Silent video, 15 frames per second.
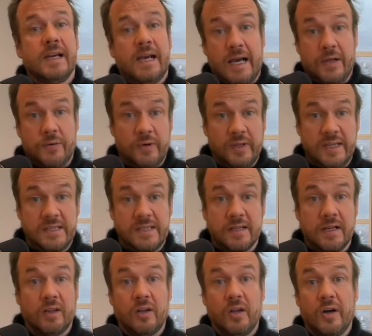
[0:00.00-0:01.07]
And religion
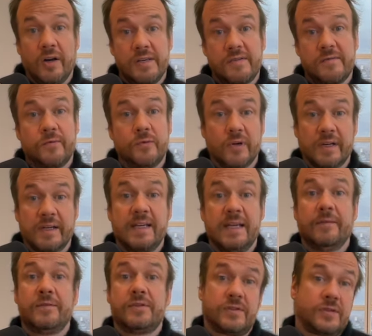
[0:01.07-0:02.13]
allows for,
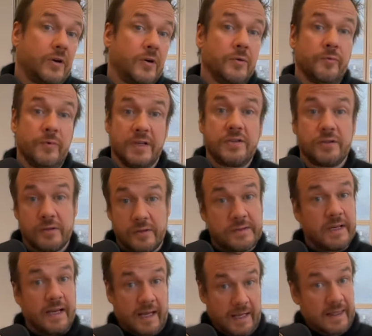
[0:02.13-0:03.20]
gives certain rituals
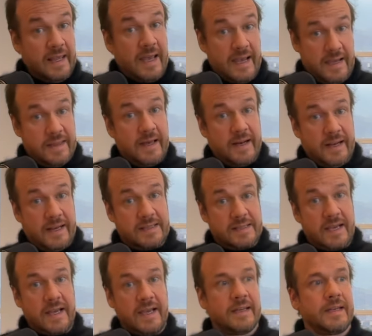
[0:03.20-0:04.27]
that allay that
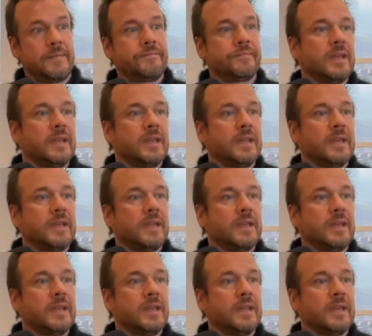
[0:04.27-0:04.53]
anxiety.